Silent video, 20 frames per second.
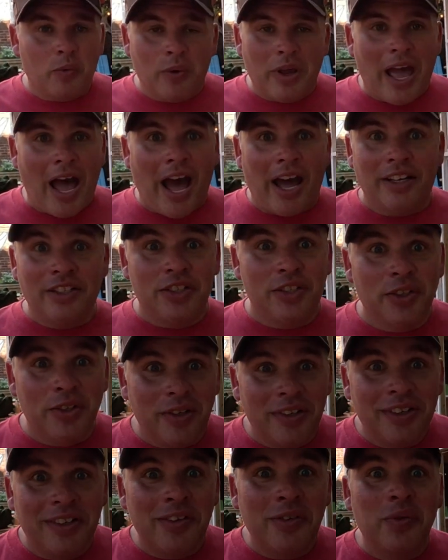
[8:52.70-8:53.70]
we had to
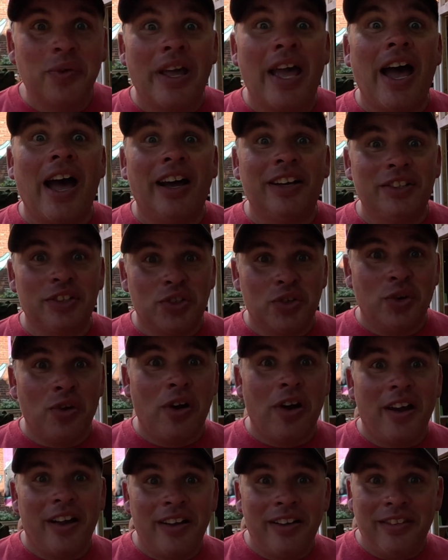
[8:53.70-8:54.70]
do it. We had to
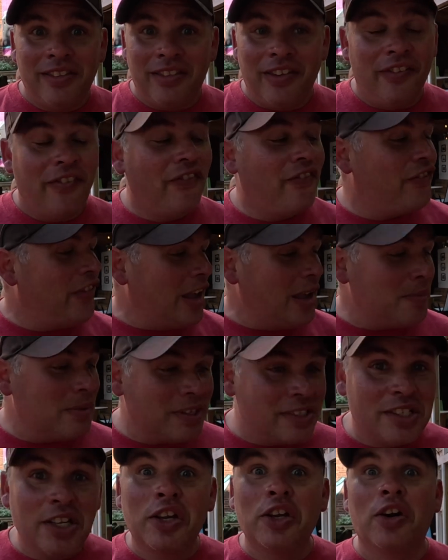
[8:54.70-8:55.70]
try the
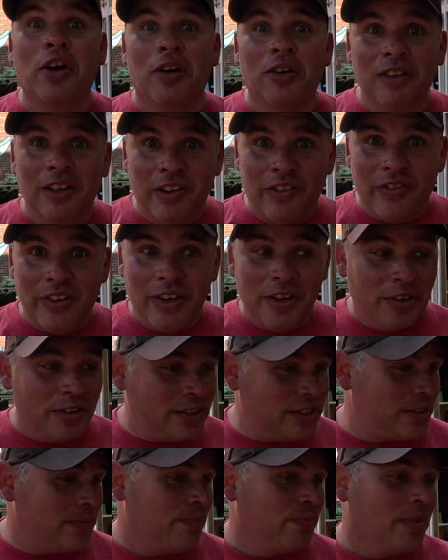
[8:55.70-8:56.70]
famous garlic
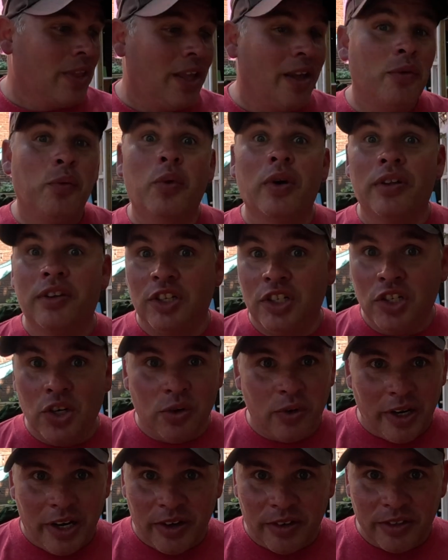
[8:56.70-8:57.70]
fingers with
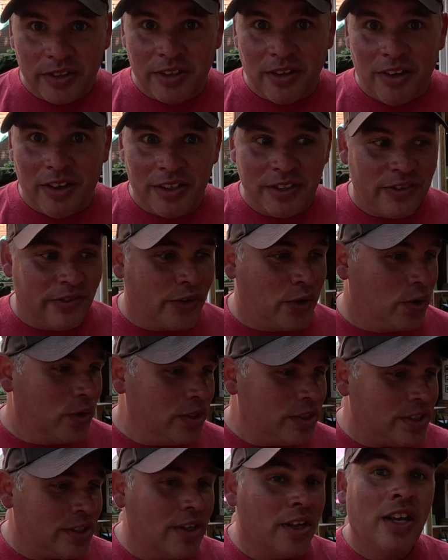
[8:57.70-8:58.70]
Donair sauce, of
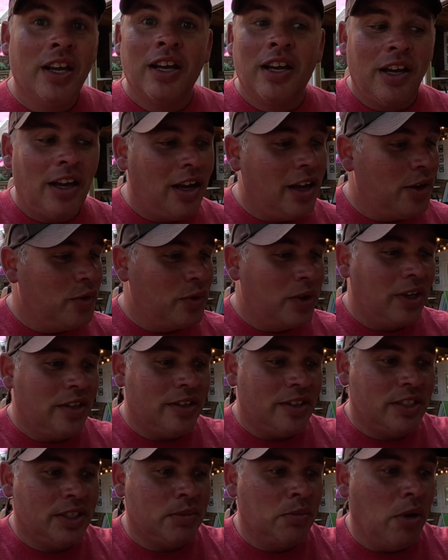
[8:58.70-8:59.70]
course. We got
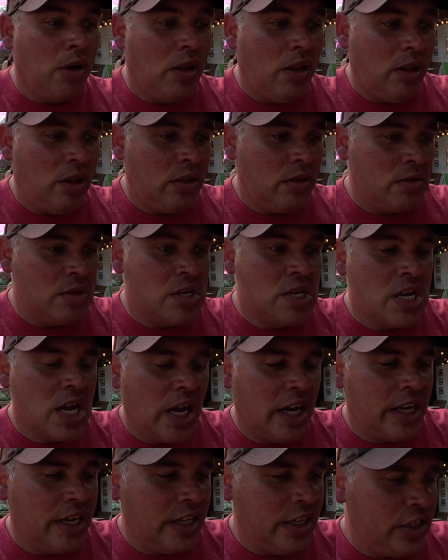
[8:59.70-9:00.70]
the small
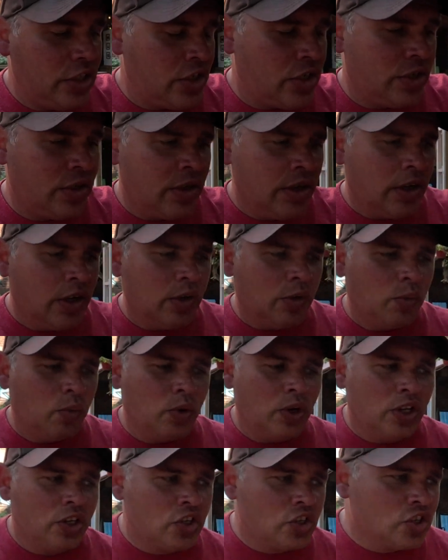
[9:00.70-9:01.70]
9-inch,
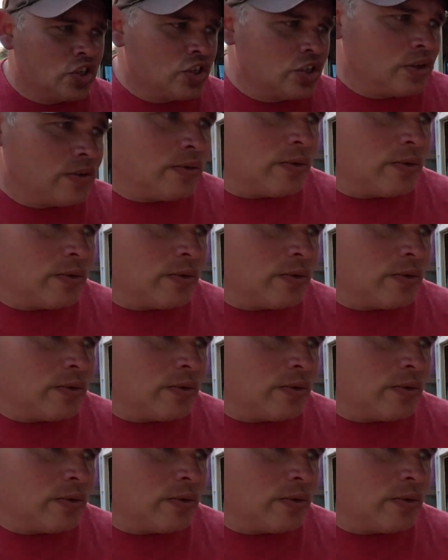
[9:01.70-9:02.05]
which,